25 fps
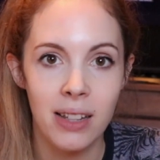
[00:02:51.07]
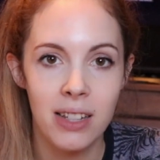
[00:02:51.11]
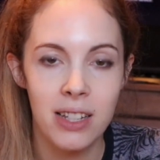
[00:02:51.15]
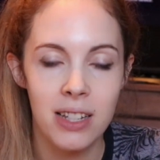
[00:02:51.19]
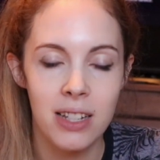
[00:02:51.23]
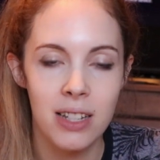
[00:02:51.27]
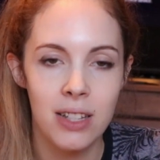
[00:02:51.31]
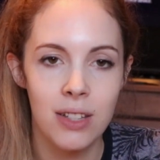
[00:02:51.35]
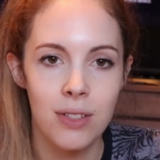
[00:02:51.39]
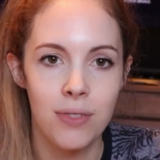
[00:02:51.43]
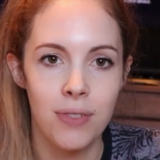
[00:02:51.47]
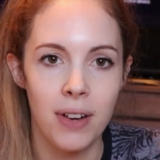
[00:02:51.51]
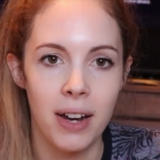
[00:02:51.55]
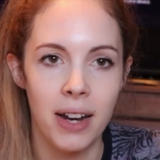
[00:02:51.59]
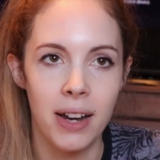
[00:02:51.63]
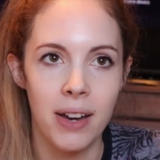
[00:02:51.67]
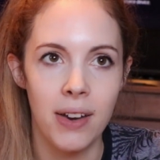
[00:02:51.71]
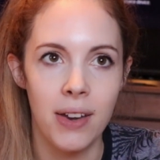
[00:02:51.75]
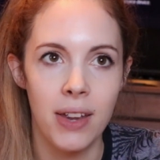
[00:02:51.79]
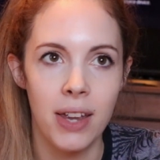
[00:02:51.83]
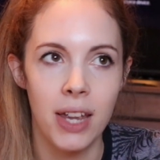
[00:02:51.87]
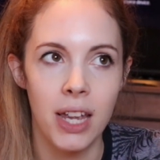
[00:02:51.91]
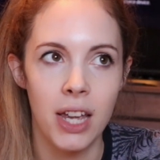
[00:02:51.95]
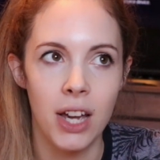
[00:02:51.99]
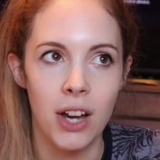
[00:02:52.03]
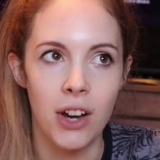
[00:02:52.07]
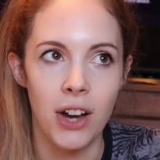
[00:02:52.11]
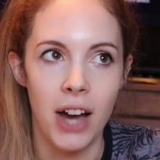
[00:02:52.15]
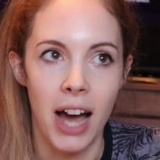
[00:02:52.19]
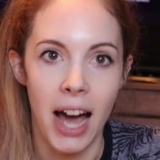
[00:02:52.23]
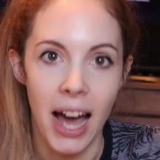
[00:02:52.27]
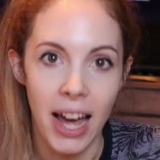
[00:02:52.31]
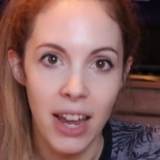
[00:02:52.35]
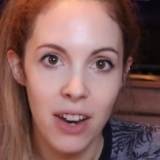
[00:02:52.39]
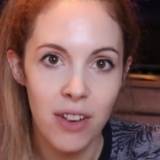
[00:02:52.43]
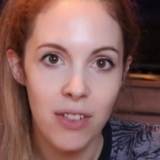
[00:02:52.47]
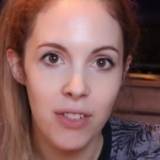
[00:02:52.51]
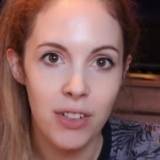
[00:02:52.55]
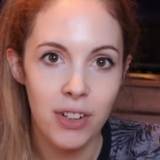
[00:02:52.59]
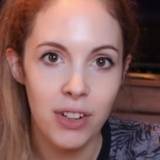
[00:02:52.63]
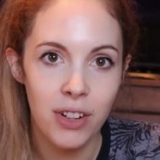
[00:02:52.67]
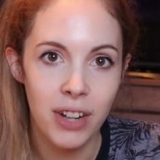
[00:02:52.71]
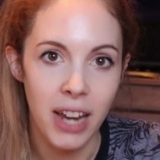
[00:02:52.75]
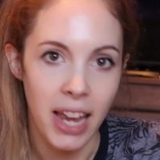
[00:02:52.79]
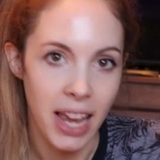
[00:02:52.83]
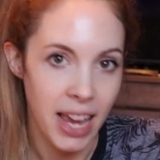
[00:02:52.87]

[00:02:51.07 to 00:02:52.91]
She's very ahead of her